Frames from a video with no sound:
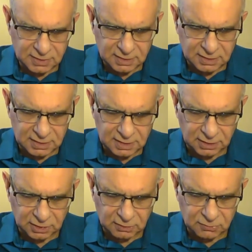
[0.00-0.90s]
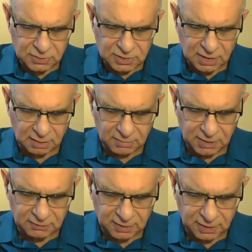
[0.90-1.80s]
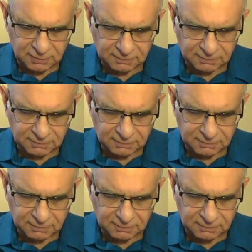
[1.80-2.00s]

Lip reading: in that country style bass line.